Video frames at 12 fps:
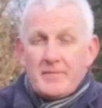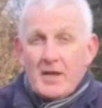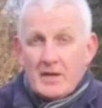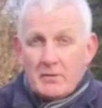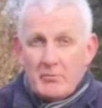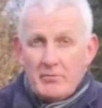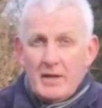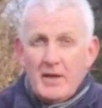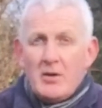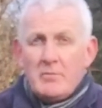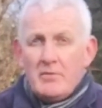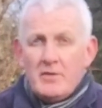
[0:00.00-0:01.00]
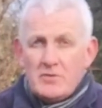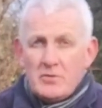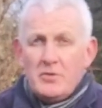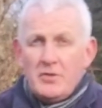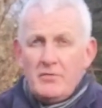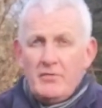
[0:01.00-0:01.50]
So I really hope you've
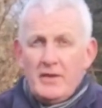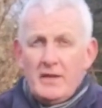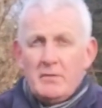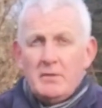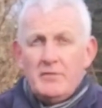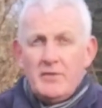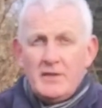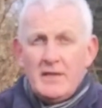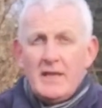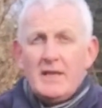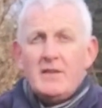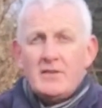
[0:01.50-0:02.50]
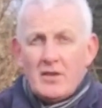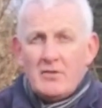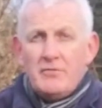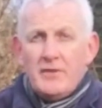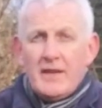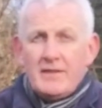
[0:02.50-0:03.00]
enjoyed the video, and if you did, don't
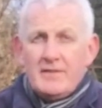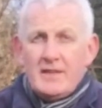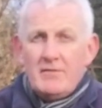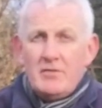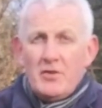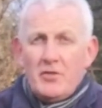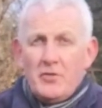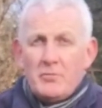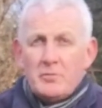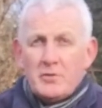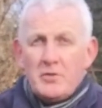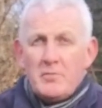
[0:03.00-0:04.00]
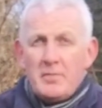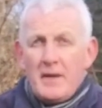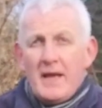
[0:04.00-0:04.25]
forget to give it a thumbs up,